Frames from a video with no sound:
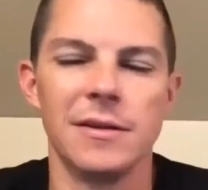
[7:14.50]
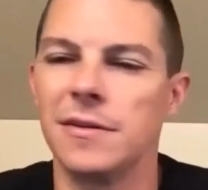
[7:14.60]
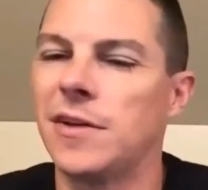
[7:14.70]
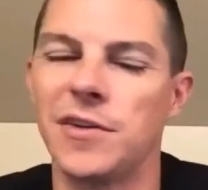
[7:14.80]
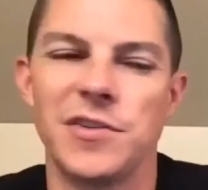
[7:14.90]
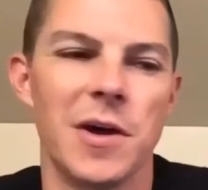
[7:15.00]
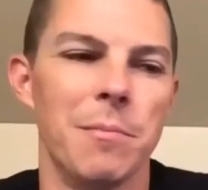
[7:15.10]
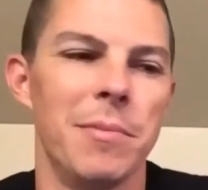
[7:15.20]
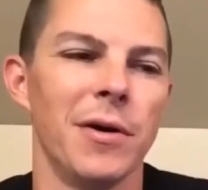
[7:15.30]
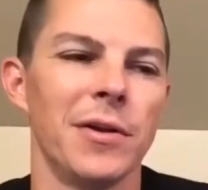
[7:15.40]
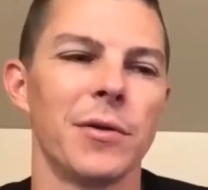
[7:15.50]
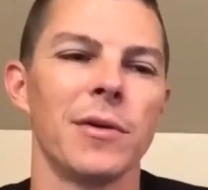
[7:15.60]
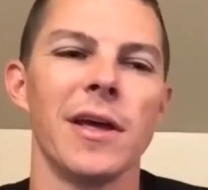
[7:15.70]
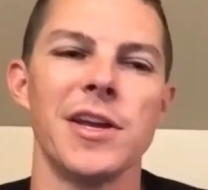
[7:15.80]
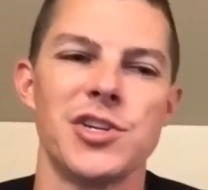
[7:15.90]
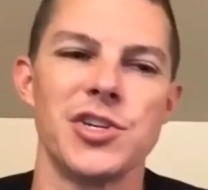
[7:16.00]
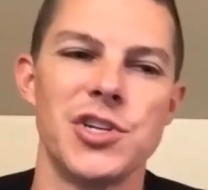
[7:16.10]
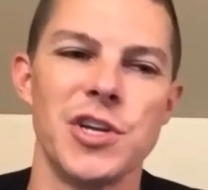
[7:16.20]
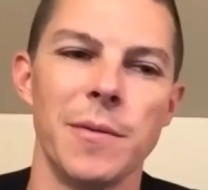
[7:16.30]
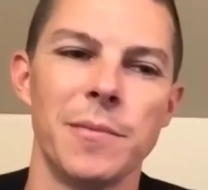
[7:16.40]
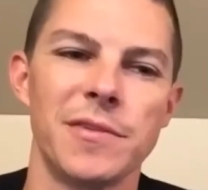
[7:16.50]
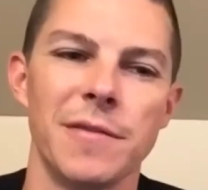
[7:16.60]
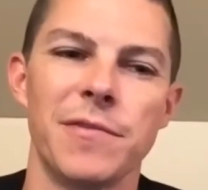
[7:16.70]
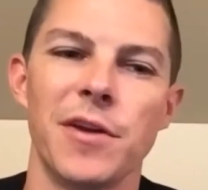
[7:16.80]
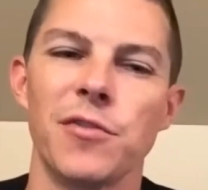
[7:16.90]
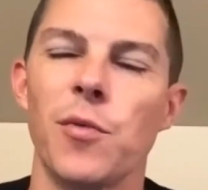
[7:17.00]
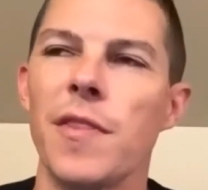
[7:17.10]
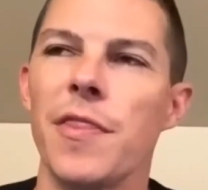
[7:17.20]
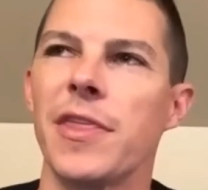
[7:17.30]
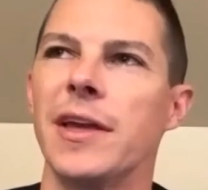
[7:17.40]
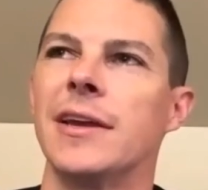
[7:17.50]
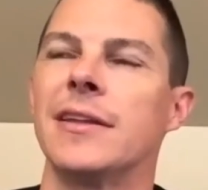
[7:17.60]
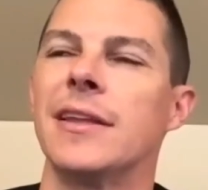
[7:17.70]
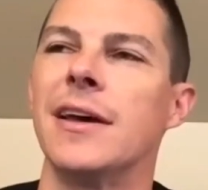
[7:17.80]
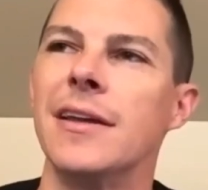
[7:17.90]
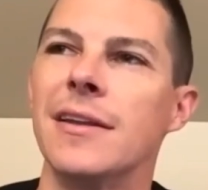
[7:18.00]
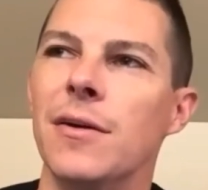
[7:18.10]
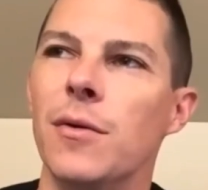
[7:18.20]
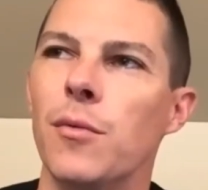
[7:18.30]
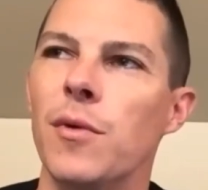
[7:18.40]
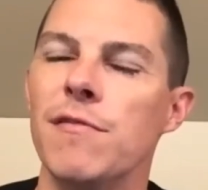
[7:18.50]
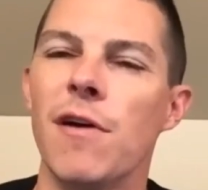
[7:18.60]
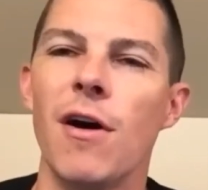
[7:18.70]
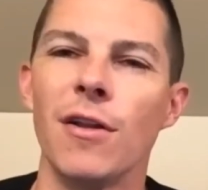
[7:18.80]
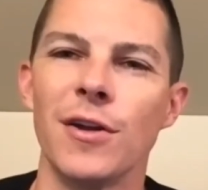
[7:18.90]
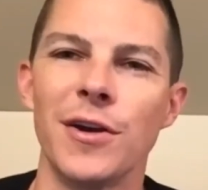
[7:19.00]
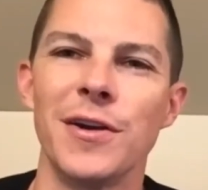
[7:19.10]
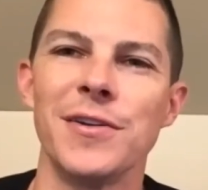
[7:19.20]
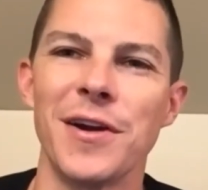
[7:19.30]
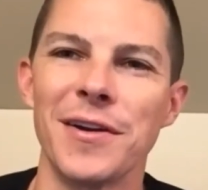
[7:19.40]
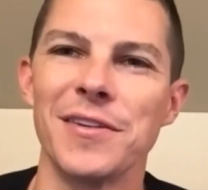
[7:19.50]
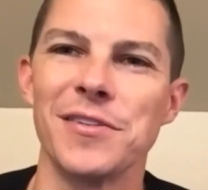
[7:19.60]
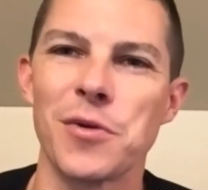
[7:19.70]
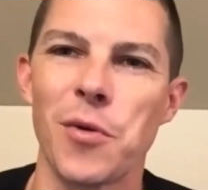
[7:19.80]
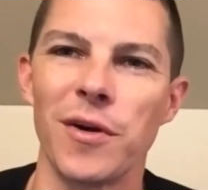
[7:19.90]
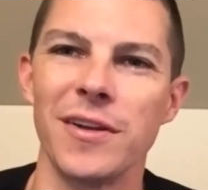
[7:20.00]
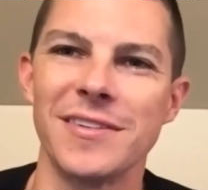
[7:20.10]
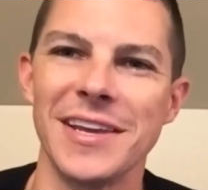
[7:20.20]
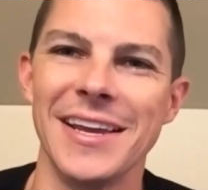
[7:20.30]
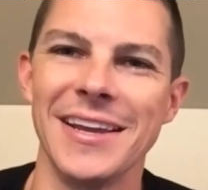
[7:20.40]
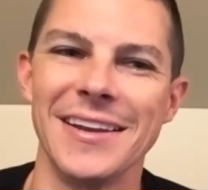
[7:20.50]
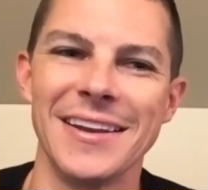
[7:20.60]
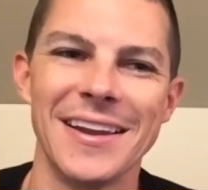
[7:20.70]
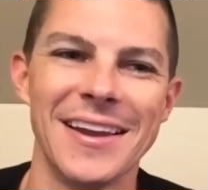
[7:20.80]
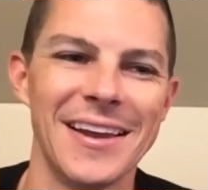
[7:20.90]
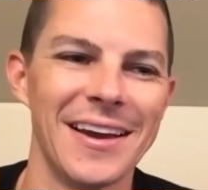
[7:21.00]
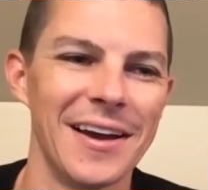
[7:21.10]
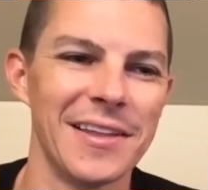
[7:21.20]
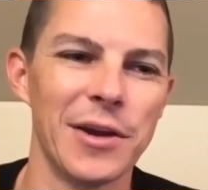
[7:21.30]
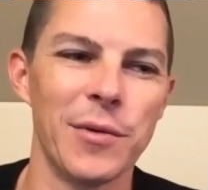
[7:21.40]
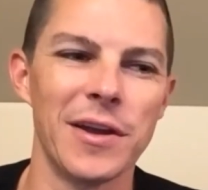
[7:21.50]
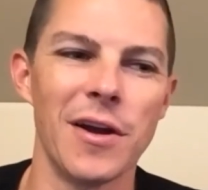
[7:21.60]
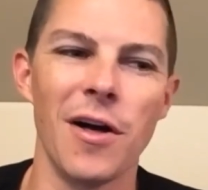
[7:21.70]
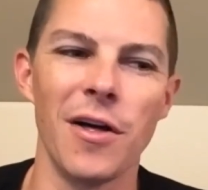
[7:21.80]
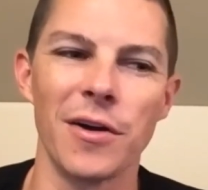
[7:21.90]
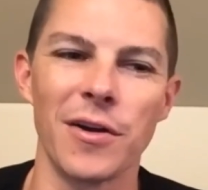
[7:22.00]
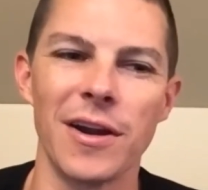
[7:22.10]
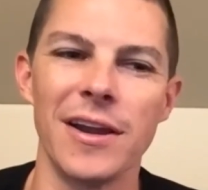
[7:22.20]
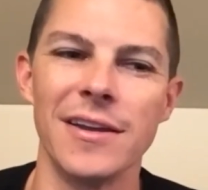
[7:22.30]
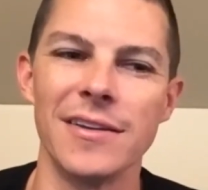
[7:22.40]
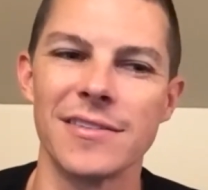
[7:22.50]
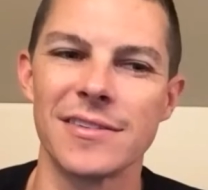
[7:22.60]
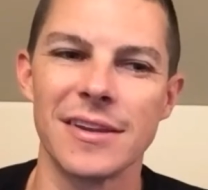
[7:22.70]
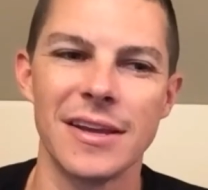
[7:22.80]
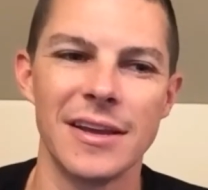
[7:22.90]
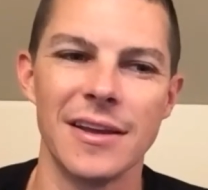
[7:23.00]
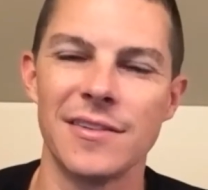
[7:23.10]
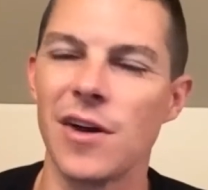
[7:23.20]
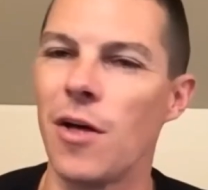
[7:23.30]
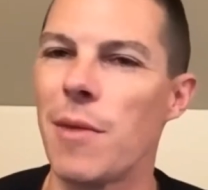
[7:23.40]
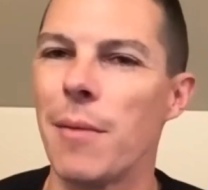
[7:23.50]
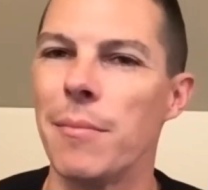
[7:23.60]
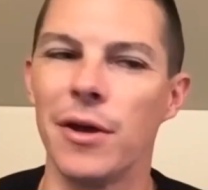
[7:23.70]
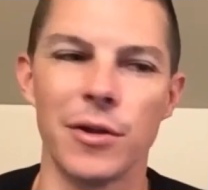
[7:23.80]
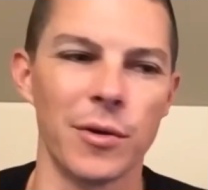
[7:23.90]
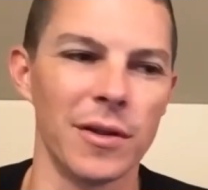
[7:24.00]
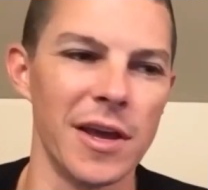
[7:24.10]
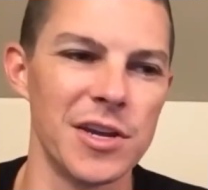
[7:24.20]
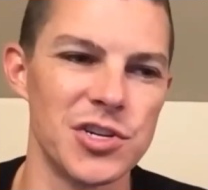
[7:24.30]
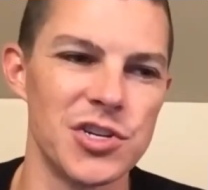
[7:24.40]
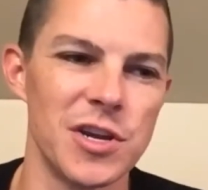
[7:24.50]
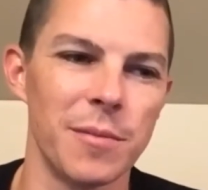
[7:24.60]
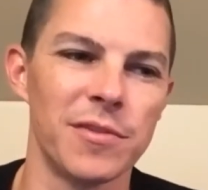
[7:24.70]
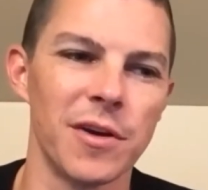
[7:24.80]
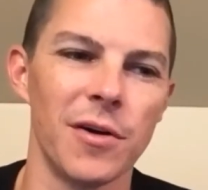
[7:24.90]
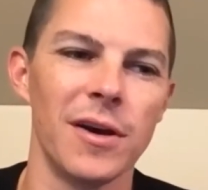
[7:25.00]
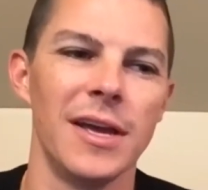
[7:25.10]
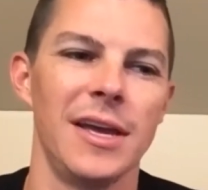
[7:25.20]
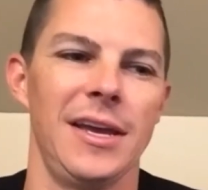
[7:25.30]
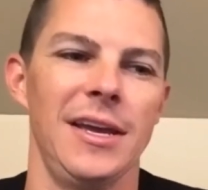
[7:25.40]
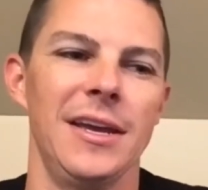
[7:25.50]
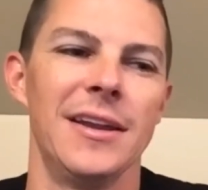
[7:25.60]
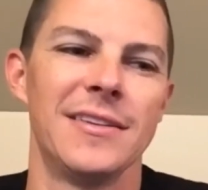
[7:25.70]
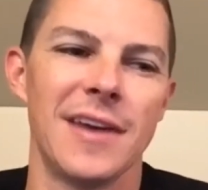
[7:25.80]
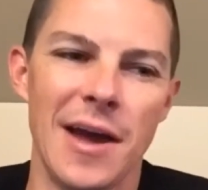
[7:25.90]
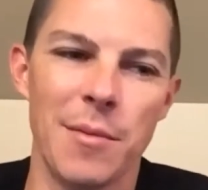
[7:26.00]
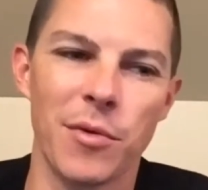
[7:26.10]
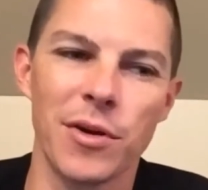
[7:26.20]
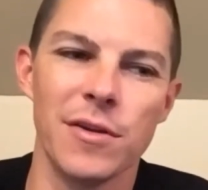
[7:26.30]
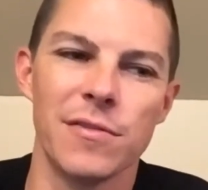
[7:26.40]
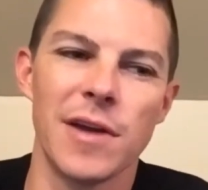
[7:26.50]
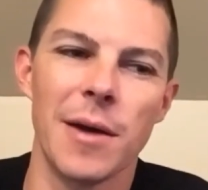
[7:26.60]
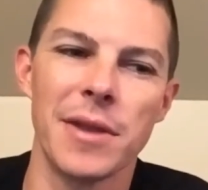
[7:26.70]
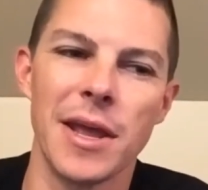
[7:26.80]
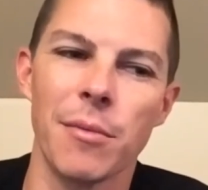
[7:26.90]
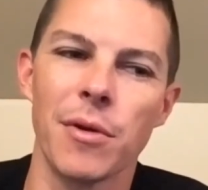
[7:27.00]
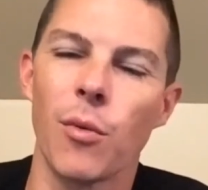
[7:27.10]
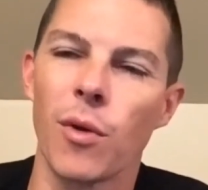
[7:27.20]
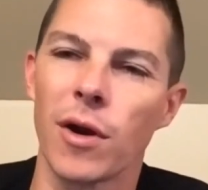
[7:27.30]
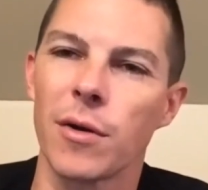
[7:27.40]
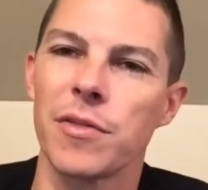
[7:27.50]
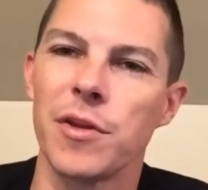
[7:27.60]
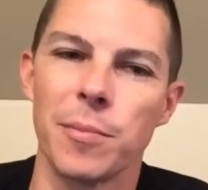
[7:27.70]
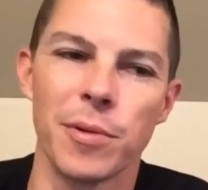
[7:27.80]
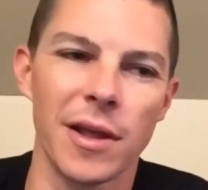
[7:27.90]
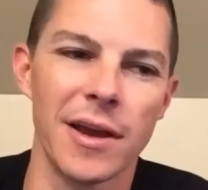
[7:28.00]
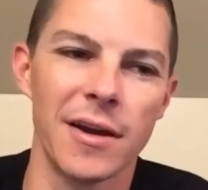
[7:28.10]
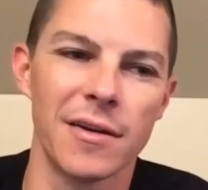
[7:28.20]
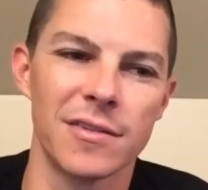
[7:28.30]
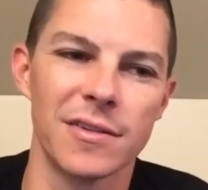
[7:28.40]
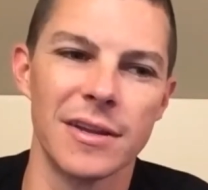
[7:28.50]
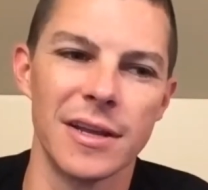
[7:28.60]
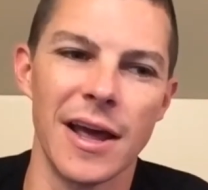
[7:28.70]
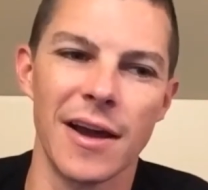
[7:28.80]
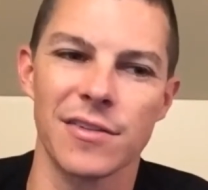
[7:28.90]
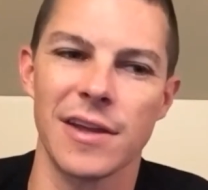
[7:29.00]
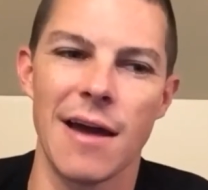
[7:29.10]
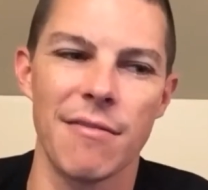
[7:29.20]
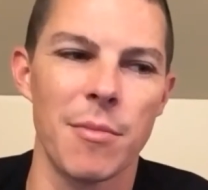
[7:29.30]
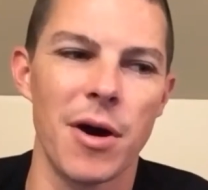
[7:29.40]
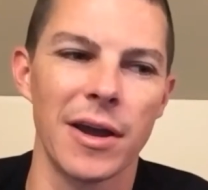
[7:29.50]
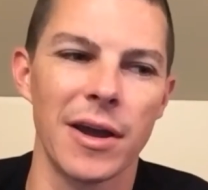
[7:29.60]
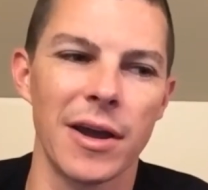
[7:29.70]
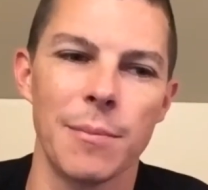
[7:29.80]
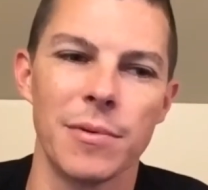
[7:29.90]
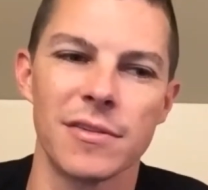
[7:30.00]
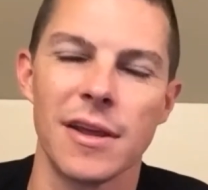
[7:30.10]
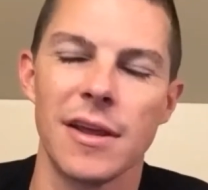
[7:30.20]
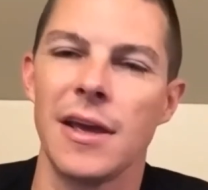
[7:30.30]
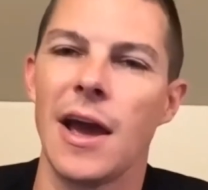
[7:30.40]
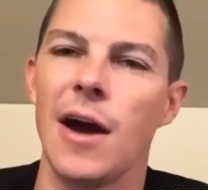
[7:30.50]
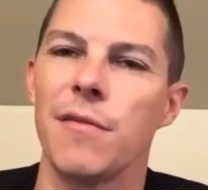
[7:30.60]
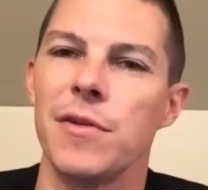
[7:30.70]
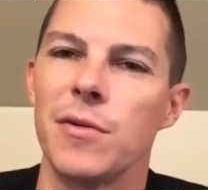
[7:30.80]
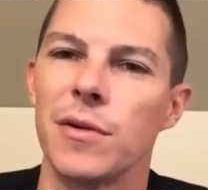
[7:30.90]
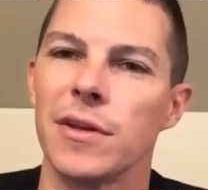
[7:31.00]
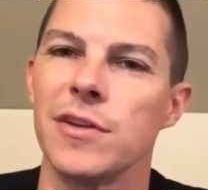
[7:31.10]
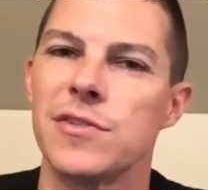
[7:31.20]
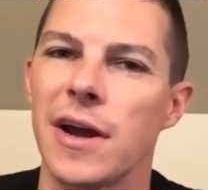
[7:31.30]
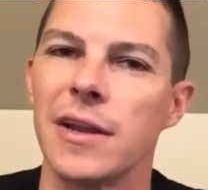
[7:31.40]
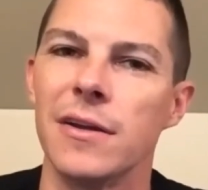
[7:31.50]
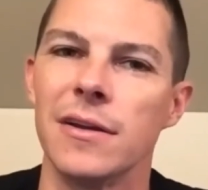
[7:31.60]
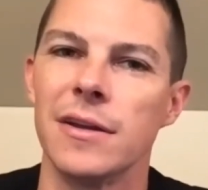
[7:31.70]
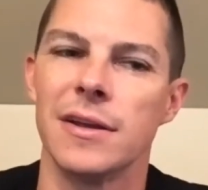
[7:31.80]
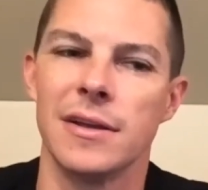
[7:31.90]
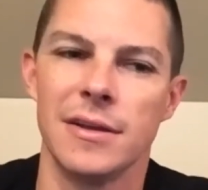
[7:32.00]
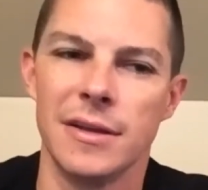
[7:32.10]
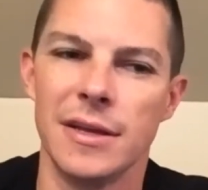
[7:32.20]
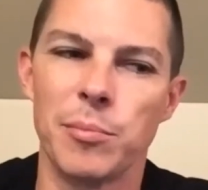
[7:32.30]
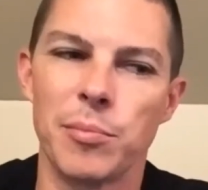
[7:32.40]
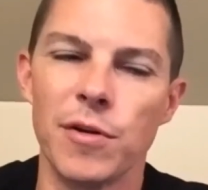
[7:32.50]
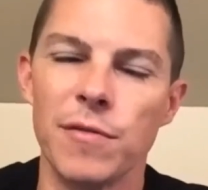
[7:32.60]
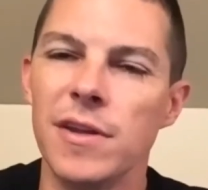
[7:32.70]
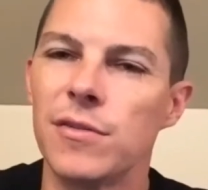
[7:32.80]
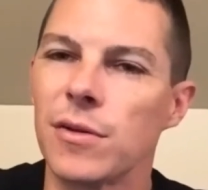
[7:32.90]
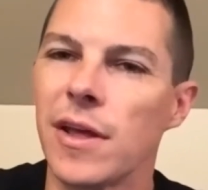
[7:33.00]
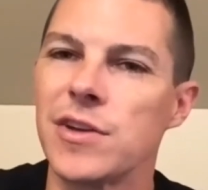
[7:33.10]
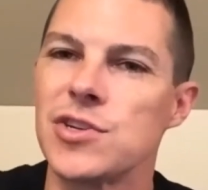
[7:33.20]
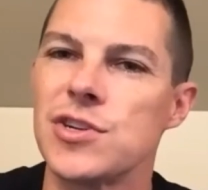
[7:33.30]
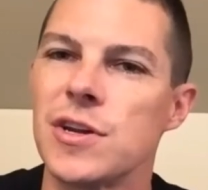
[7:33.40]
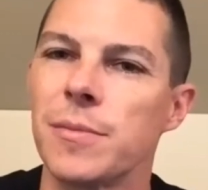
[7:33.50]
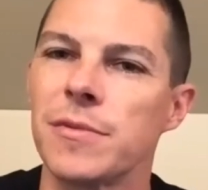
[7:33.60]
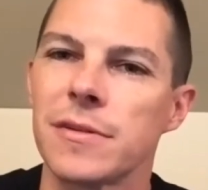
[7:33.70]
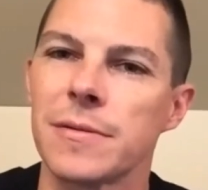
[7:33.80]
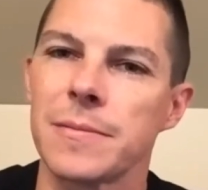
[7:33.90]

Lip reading: touching on building relationships, if there's one thing that we've all learned during this quarantine, I think we could all agree is it's all about building relationships. So in a time where you've not been able to work with your players and actually have them on campus, how have you really tried to improve these relationships?